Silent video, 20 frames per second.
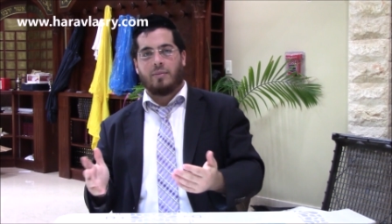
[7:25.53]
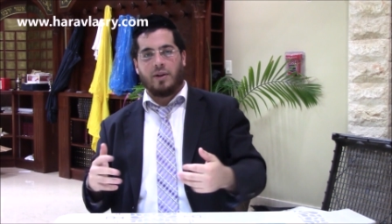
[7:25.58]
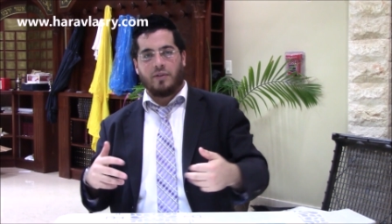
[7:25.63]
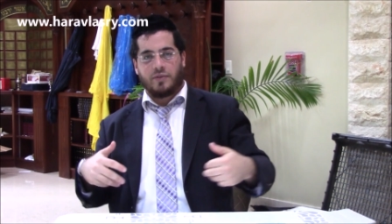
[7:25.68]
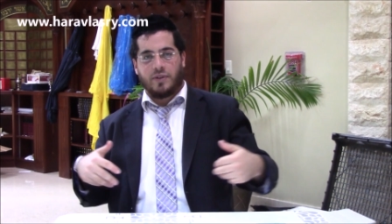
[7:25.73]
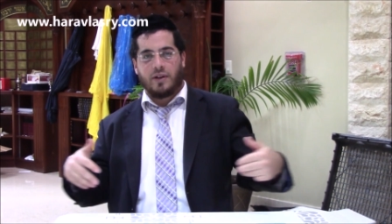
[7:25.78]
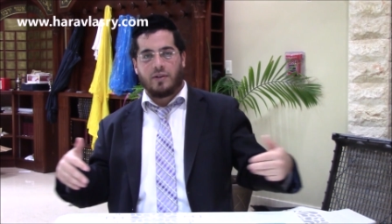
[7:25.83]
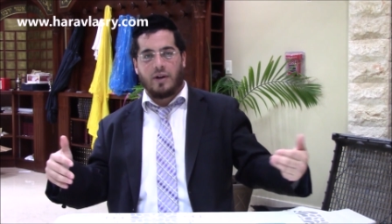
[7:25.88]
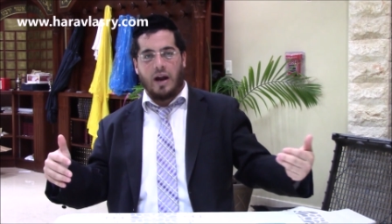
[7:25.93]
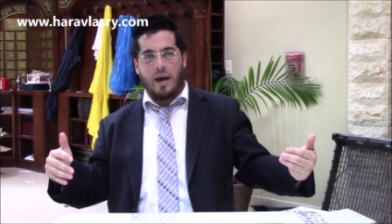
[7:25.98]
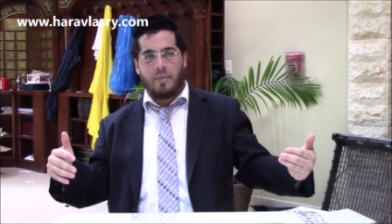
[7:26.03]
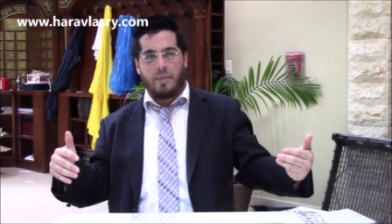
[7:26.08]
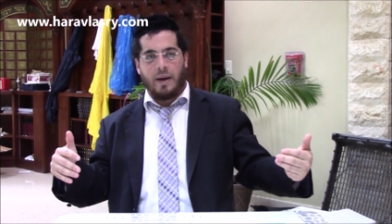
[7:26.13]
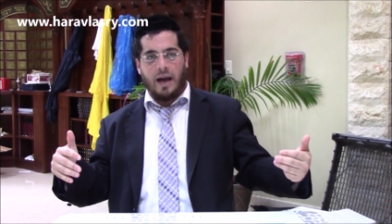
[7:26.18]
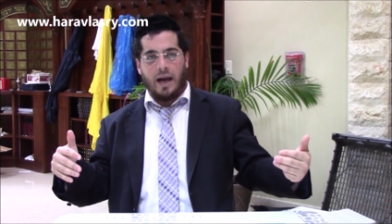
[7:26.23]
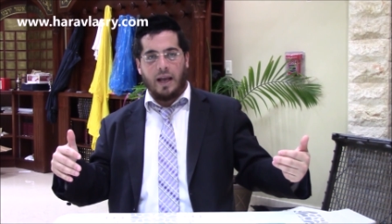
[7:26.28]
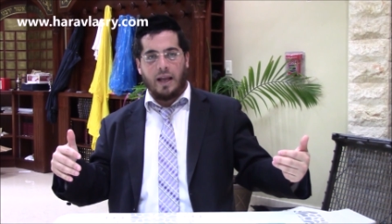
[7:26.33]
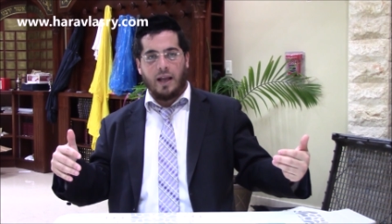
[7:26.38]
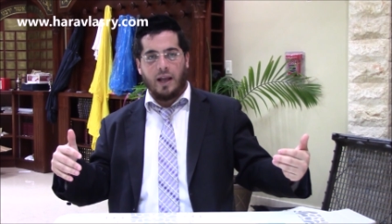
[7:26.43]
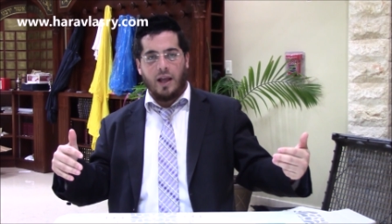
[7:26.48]
If the
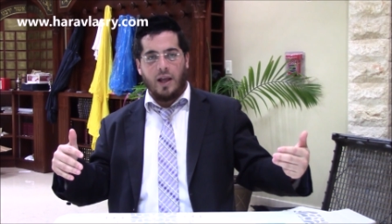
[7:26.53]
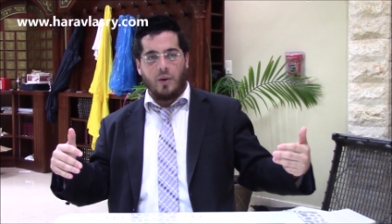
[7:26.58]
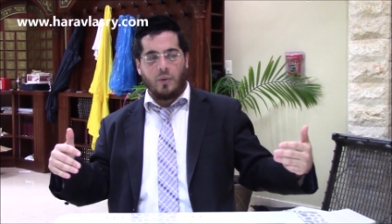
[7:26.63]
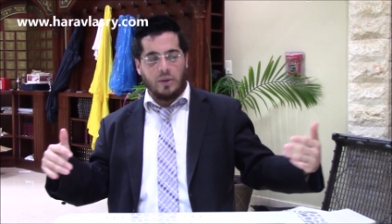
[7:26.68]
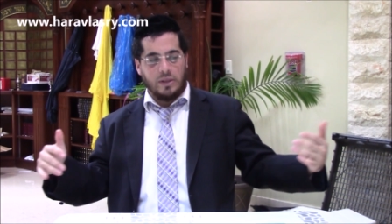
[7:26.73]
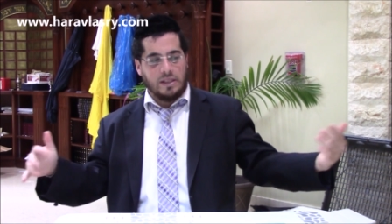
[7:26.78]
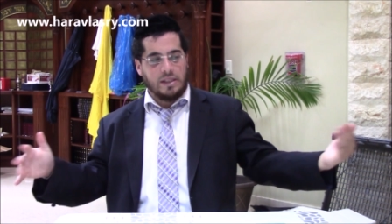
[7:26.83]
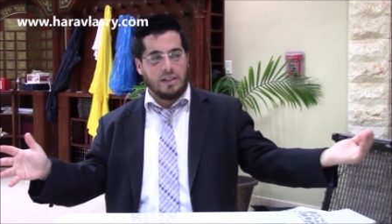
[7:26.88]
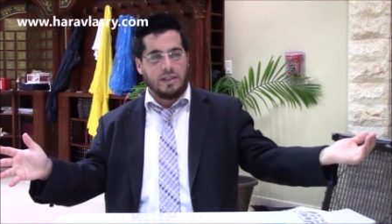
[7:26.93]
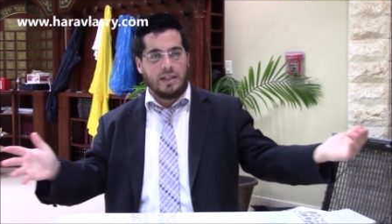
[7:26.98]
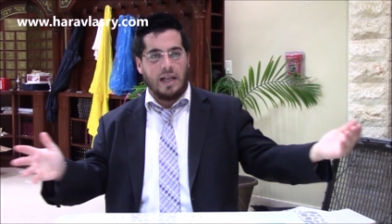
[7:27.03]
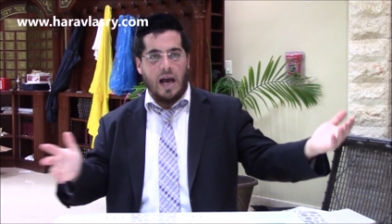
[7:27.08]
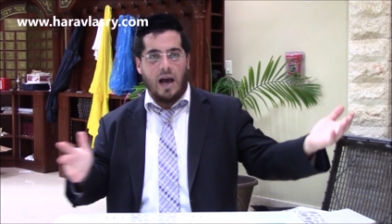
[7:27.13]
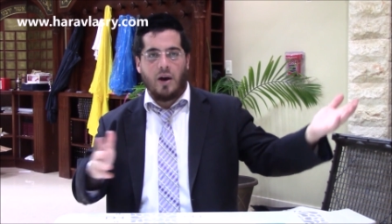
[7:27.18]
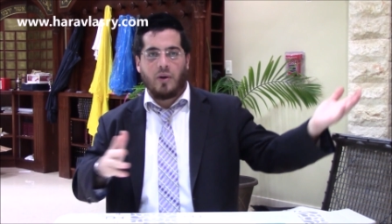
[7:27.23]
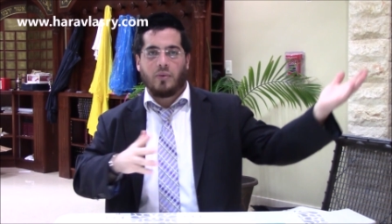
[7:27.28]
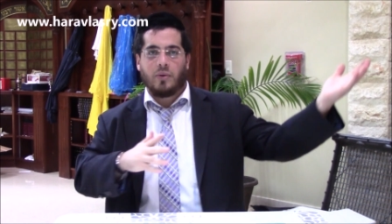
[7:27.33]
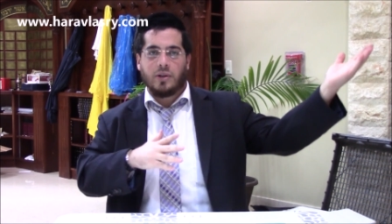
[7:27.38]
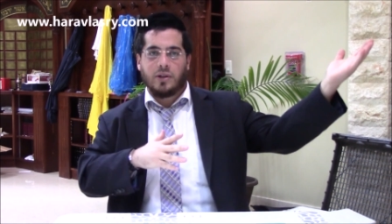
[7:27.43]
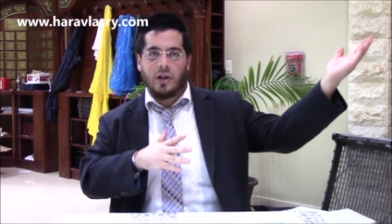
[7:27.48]
rabbi will sit
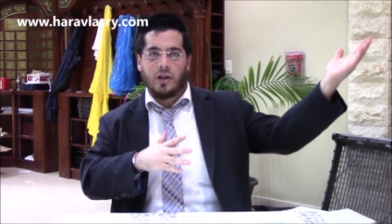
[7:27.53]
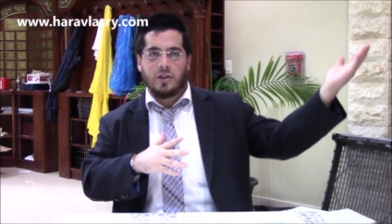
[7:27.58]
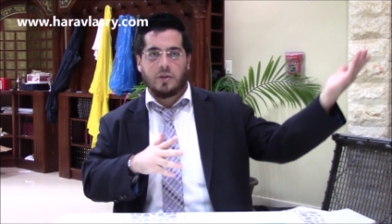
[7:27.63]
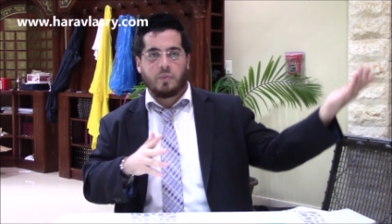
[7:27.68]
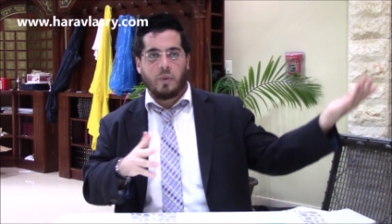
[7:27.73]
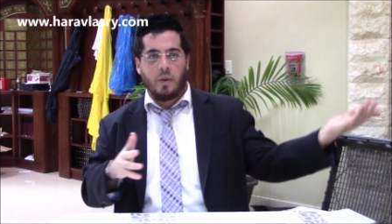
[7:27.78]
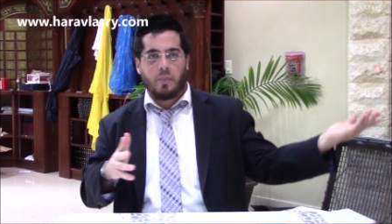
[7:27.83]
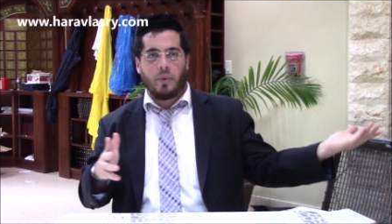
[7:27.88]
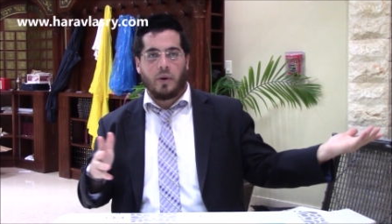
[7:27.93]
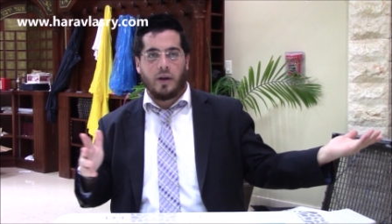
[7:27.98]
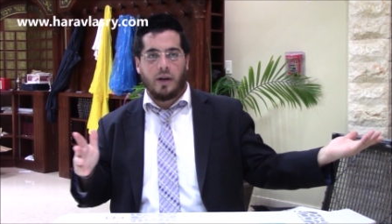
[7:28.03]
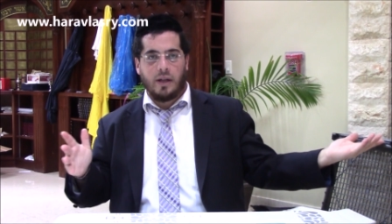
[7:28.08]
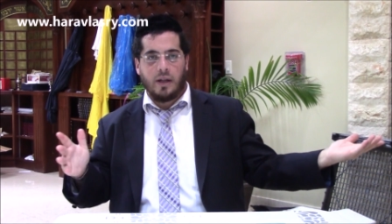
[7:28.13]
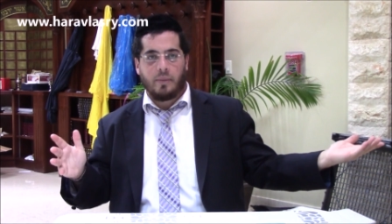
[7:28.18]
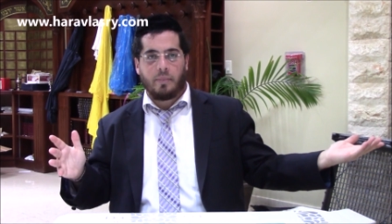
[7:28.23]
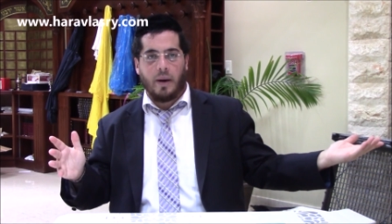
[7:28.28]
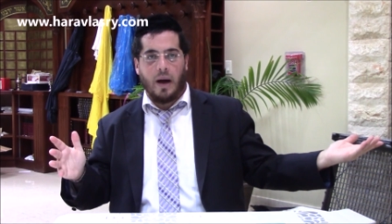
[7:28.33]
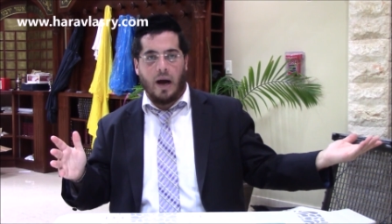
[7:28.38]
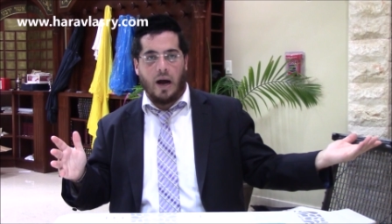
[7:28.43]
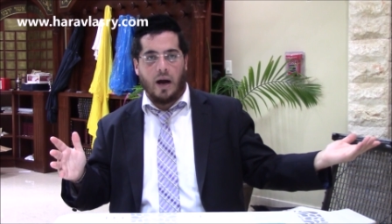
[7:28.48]
down with those people in the
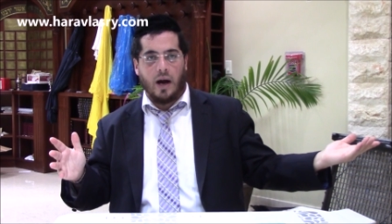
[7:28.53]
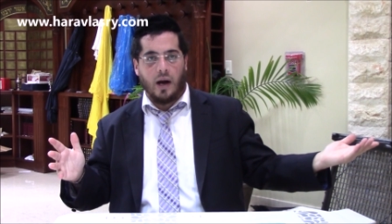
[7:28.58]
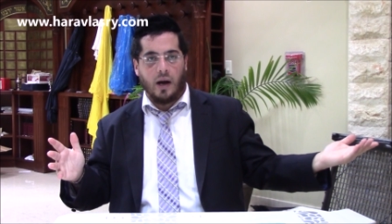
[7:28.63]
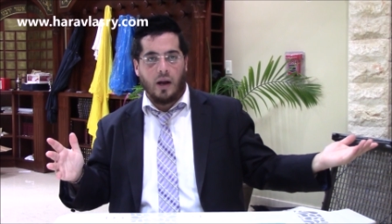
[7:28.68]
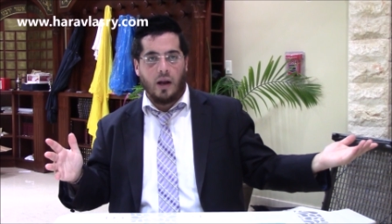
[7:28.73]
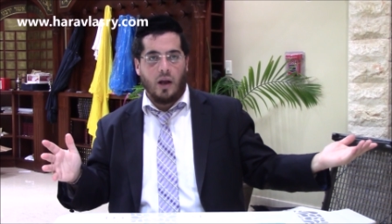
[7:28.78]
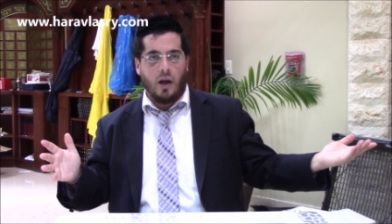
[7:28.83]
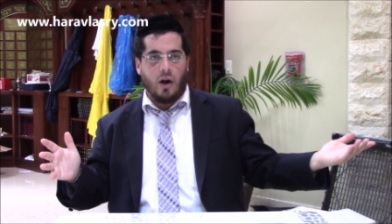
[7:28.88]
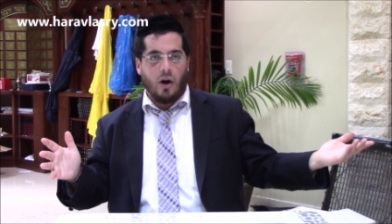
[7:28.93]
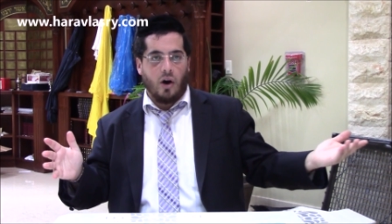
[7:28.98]
bar